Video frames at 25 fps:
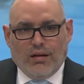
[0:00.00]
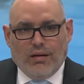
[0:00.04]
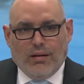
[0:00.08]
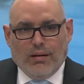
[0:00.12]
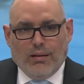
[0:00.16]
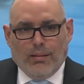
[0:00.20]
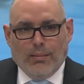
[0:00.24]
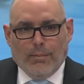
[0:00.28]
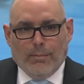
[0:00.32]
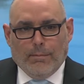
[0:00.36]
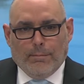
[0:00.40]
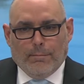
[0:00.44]

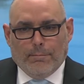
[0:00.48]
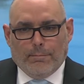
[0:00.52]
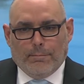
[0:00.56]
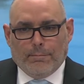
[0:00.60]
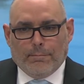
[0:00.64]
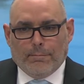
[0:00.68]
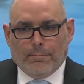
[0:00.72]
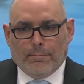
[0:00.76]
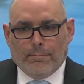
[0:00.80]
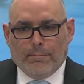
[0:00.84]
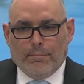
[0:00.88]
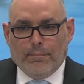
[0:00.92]
Um,
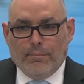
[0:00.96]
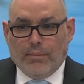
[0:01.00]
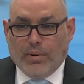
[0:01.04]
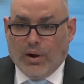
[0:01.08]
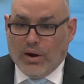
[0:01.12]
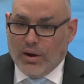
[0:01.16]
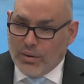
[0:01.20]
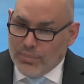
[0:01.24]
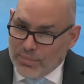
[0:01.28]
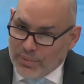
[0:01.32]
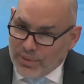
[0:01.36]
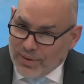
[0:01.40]

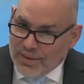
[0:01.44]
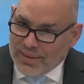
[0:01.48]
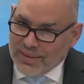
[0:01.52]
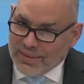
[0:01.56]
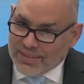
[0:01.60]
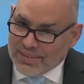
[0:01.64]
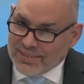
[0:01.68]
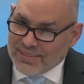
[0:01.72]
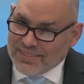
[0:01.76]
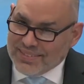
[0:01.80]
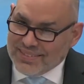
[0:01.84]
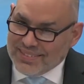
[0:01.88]

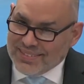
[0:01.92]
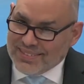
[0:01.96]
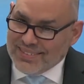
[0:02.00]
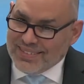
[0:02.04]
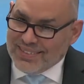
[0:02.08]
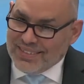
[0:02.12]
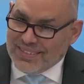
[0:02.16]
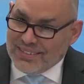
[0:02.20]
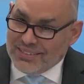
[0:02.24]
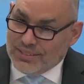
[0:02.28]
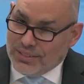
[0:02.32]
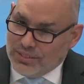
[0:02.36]
Barbara,
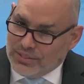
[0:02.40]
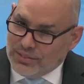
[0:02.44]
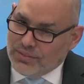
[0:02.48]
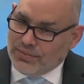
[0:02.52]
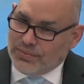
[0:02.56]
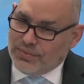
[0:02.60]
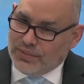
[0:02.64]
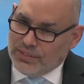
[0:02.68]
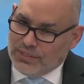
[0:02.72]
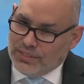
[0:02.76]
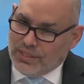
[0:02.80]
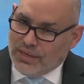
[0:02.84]
is
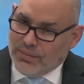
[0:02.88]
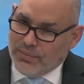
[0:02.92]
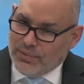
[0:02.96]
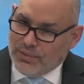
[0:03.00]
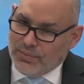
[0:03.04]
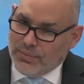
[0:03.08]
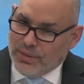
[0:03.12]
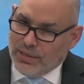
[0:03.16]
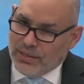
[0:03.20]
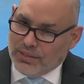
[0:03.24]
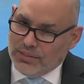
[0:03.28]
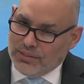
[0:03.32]
this your first
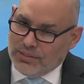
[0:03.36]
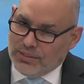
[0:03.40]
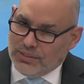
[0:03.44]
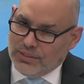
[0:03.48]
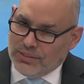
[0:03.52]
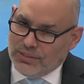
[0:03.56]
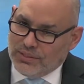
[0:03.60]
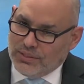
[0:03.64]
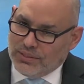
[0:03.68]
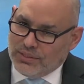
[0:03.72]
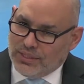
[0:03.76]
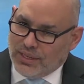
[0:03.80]
Sabbath back in
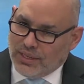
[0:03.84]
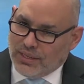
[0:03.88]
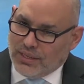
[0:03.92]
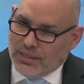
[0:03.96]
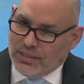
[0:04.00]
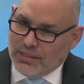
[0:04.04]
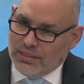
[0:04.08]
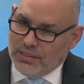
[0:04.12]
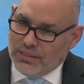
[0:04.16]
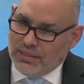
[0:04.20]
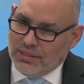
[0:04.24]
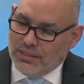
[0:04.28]
church or
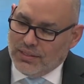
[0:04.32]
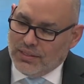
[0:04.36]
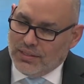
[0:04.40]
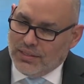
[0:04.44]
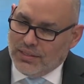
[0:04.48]
second?